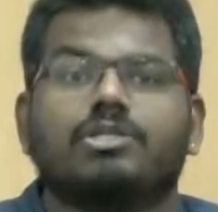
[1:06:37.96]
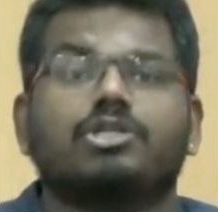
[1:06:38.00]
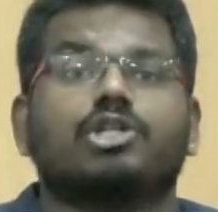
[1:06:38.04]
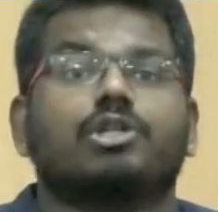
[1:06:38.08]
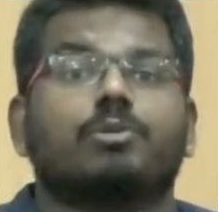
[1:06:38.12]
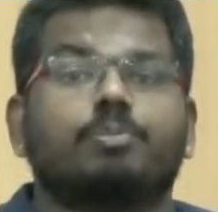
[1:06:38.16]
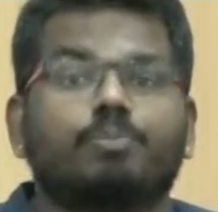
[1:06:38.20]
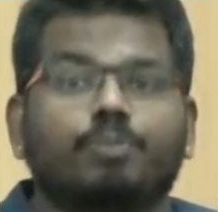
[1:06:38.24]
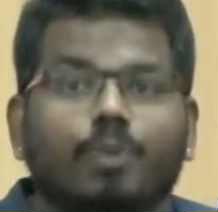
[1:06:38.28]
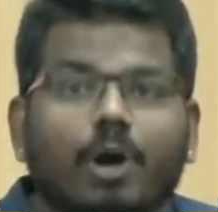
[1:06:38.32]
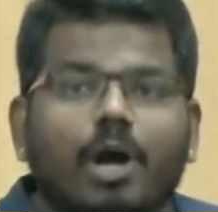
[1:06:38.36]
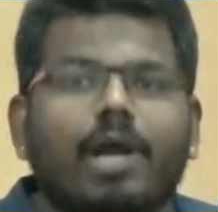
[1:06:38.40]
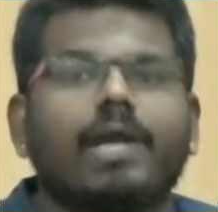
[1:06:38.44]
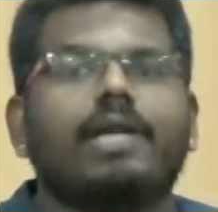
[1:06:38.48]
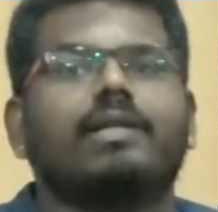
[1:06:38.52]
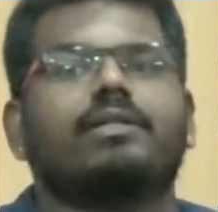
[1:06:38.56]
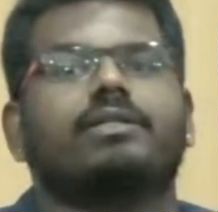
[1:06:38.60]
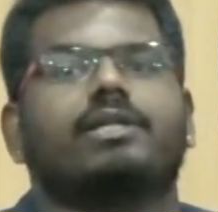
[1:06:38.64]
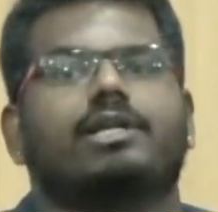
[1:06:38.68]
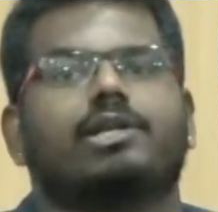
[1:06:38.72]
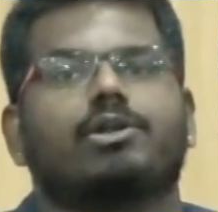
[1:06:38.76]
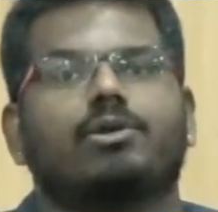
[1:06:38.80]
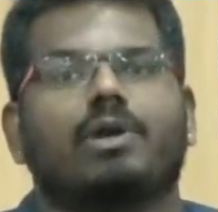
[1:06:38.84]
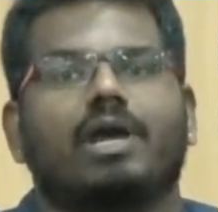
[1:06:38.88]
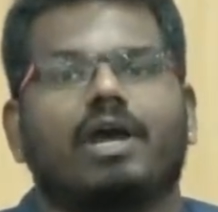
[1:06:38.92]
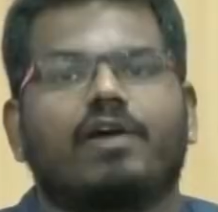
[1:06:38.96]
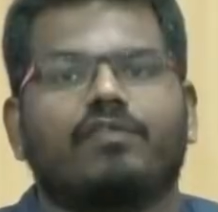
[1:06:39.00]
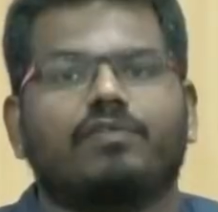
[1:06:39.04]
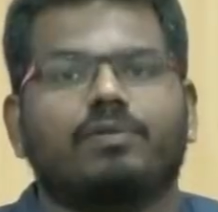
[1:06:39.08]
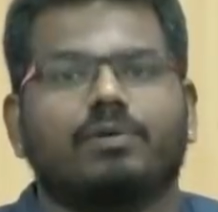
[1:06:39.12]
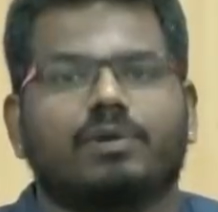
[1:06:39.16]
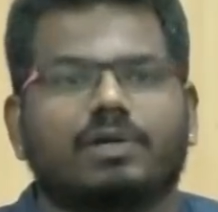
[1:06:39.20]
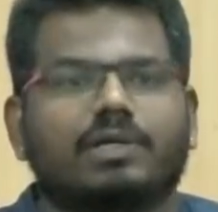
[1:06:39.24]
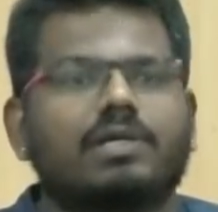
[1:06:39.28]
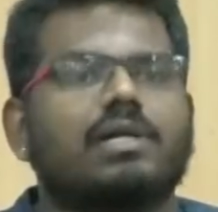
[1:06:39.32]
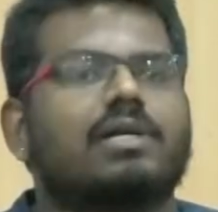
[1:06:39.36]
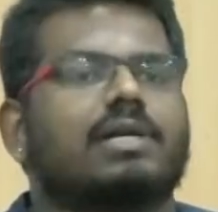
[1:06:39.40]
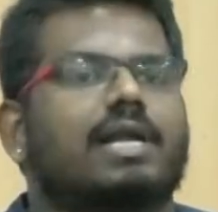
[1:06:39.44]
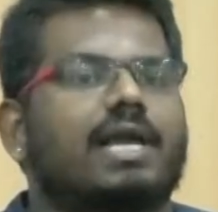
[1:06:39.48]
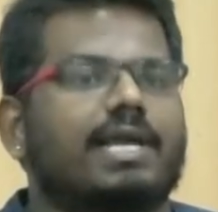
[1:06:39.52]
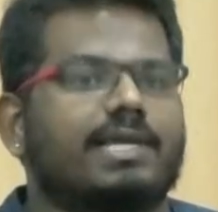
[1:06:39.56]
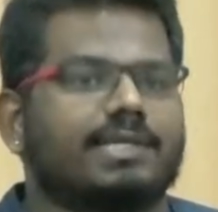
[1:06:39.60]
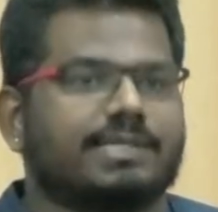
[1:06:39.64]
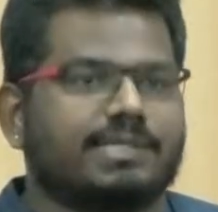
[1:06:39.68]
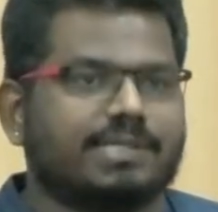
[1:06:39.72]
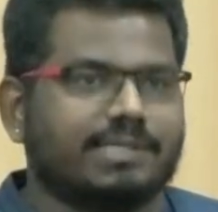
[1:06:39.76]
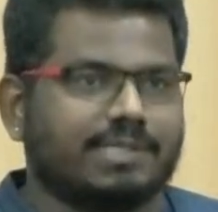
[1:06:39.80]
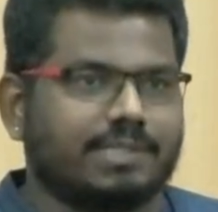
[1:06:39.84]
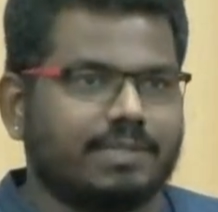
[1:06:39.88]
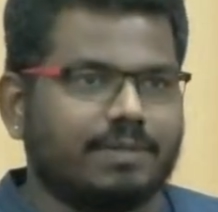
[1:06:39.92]
So the point that you have to
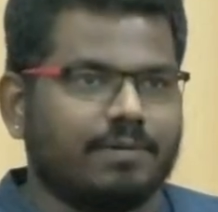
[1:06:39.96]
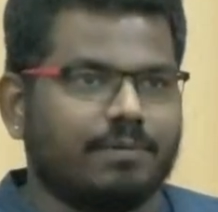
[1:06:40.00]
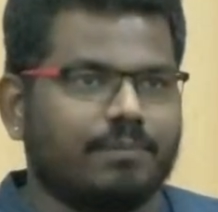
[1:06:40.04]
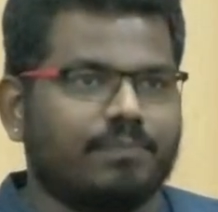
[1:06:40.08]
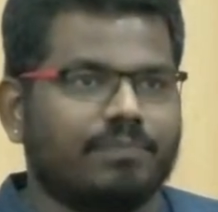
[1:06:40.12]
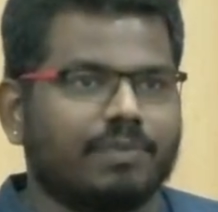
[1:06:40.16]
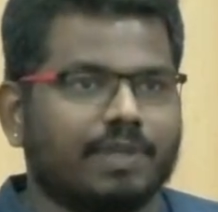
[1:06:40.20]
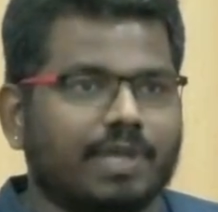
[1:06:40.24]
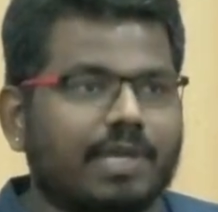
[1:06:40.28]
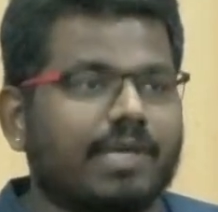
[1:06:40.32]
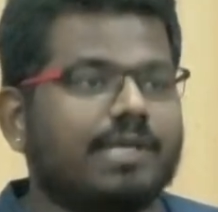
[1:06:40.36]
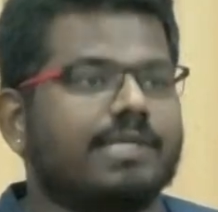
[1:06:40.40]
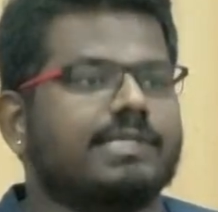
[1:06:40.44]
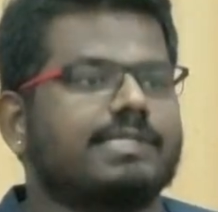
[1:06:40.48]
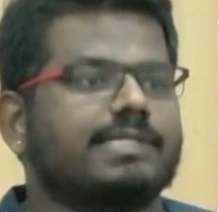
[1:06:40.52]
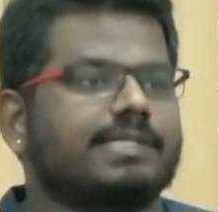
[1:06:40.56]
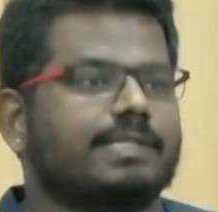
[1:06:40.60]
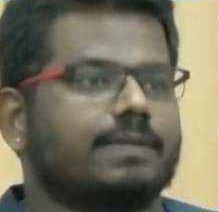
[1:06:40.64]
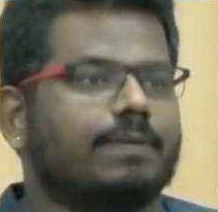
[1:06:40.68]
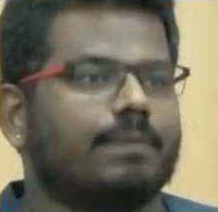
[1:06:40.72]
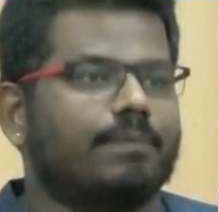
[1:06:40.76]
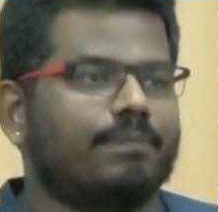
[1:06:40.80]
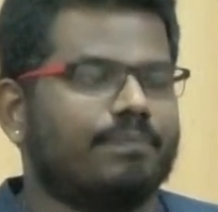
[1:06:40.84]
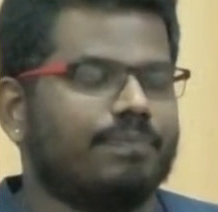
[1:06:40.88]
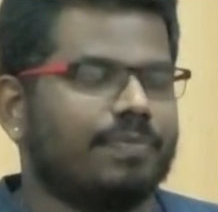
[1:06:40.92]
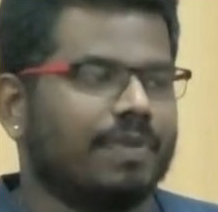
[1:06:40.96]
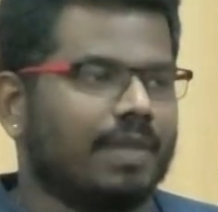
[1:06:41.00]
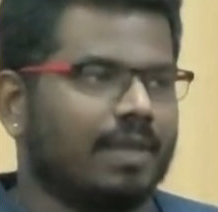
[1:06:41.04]
recognize is,